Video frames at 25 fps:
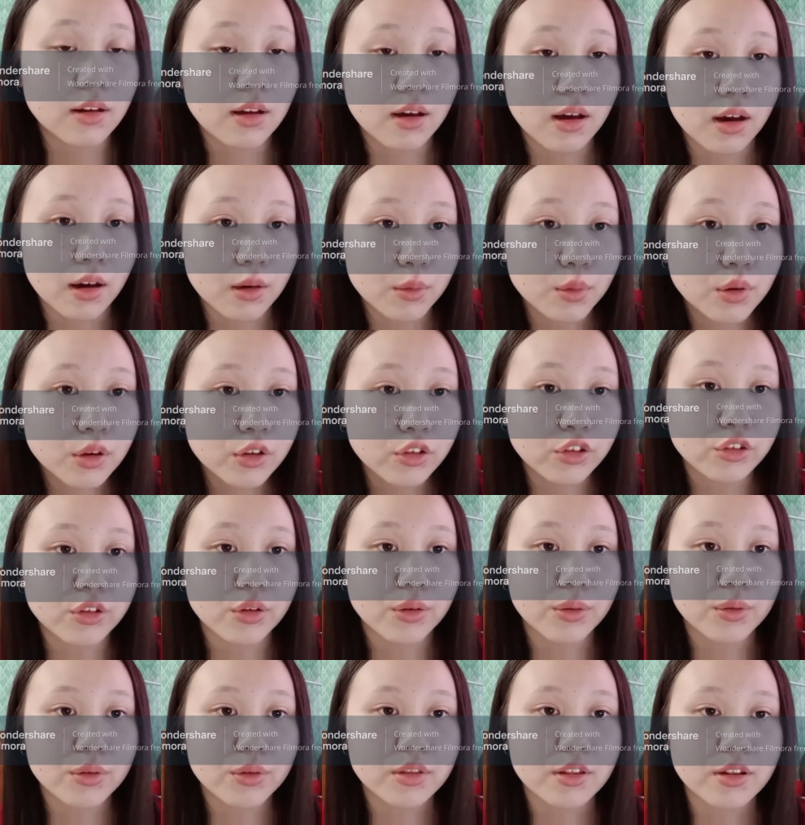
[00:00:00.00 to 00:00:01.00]
I will
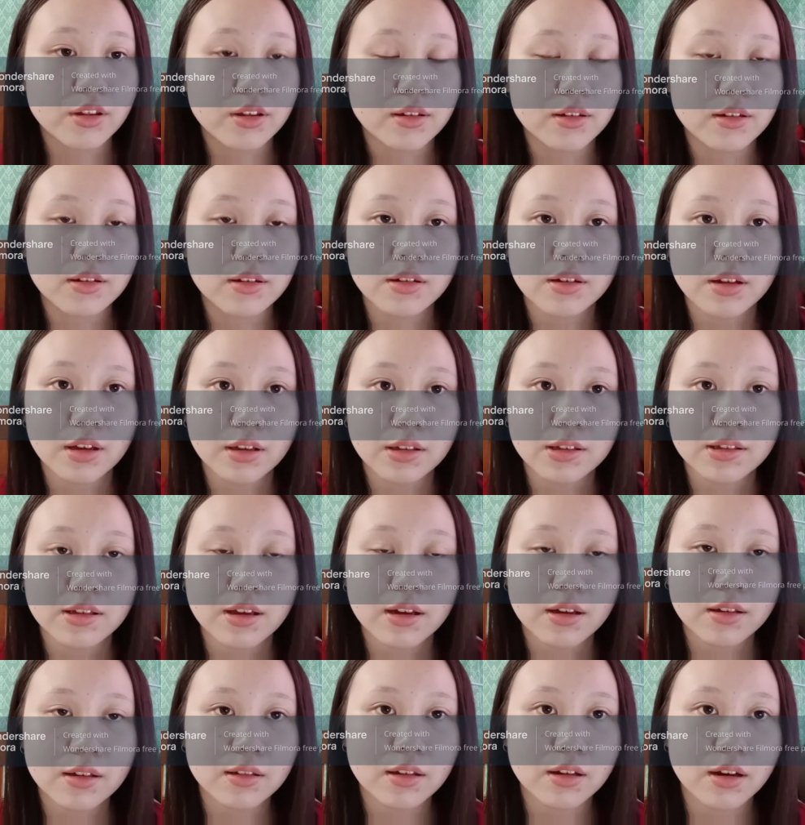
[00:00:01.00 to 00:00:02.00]
show the
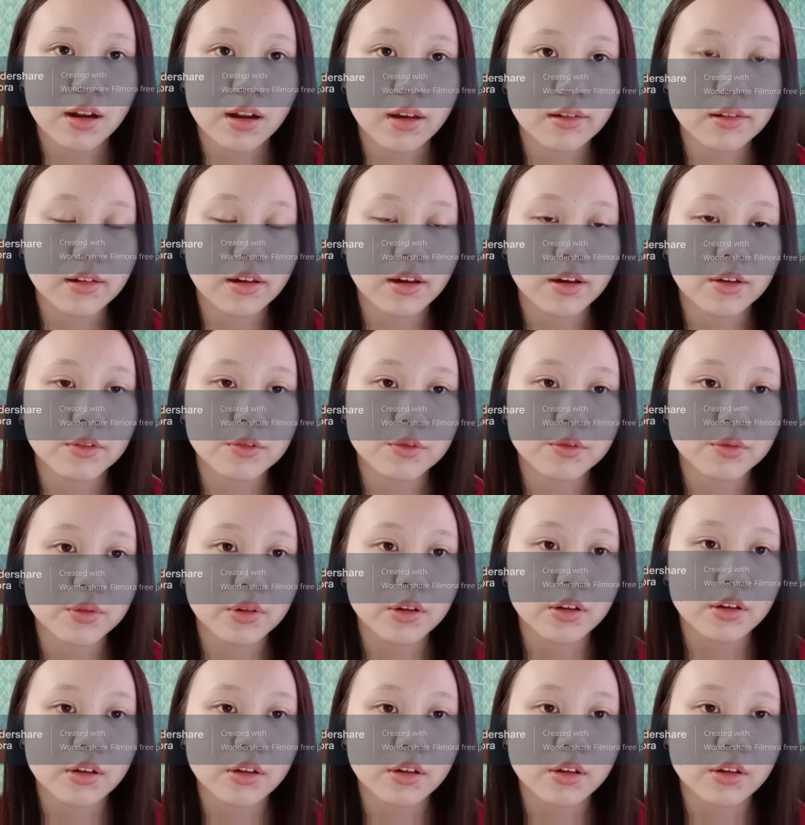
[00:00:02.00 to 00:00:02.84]
data that I have